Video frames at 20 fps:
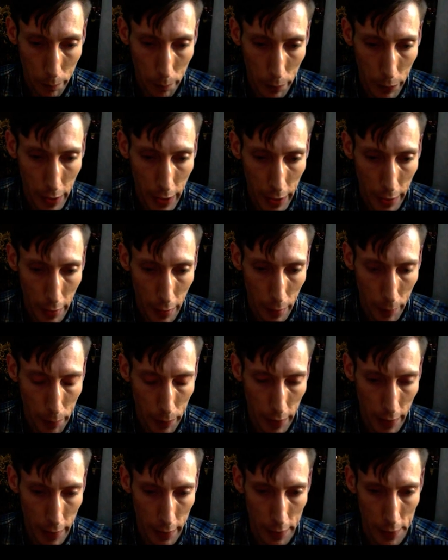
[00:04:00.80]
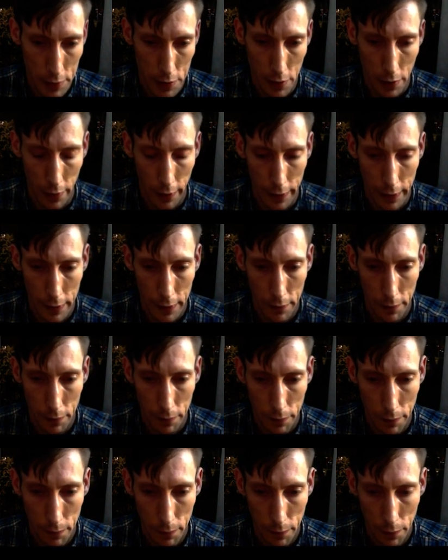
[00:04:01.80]
But it appears like
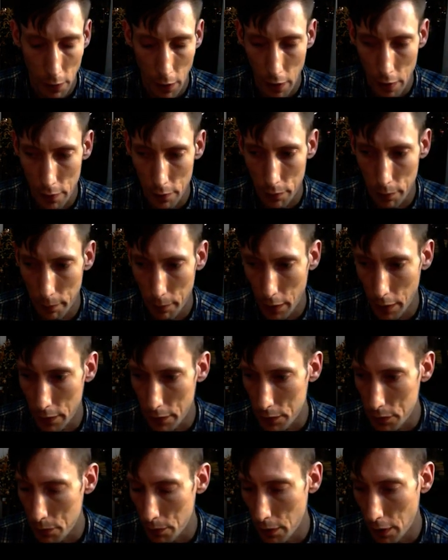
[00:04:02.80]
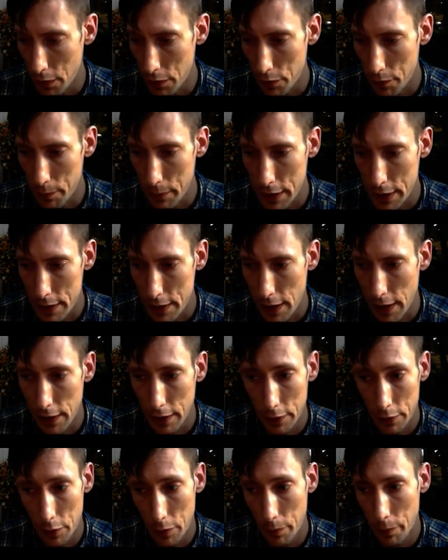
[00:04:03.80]
5 months worth of me
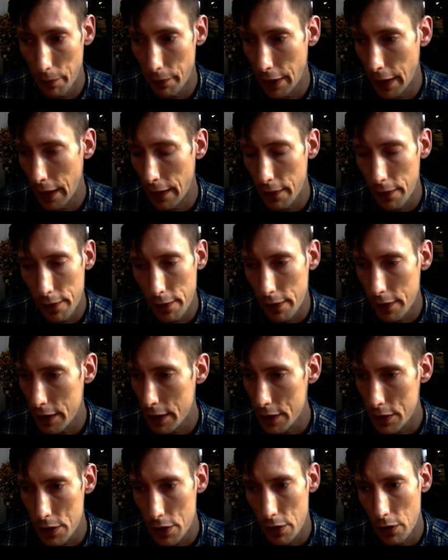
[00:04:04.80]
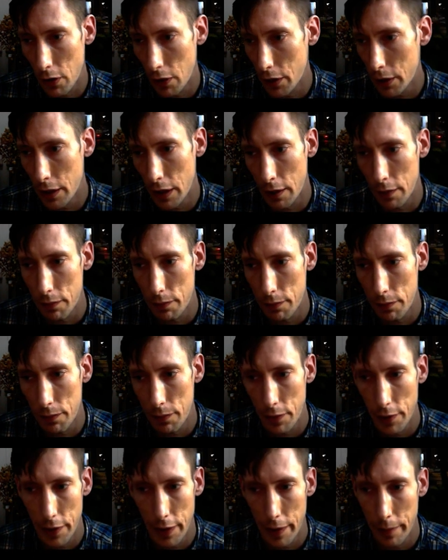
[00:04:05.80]
telling them that is not enough
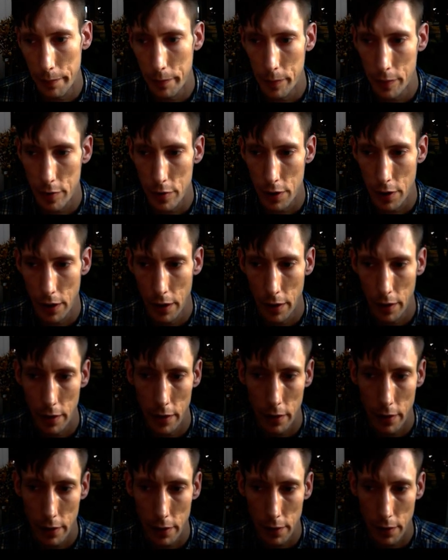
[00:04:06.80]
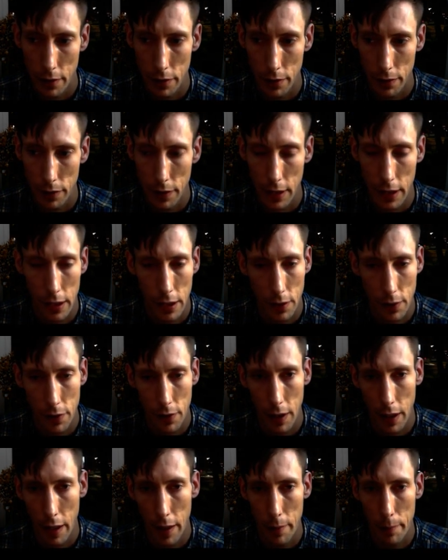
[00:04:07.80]
for them to think
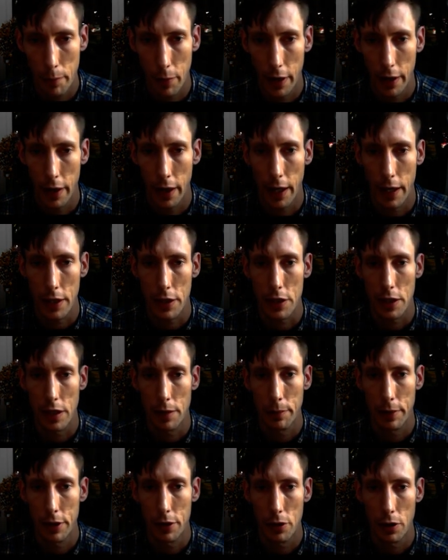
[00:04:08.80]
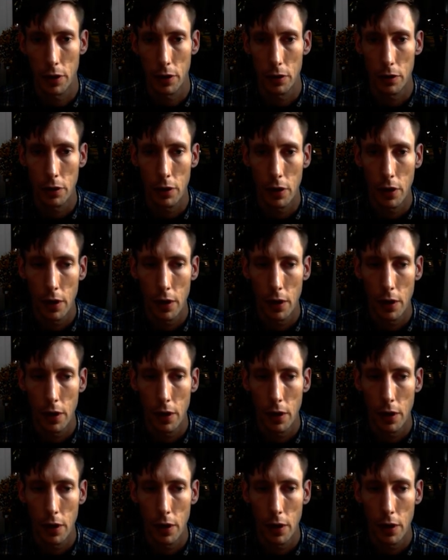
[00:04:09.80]
that it might actually be true.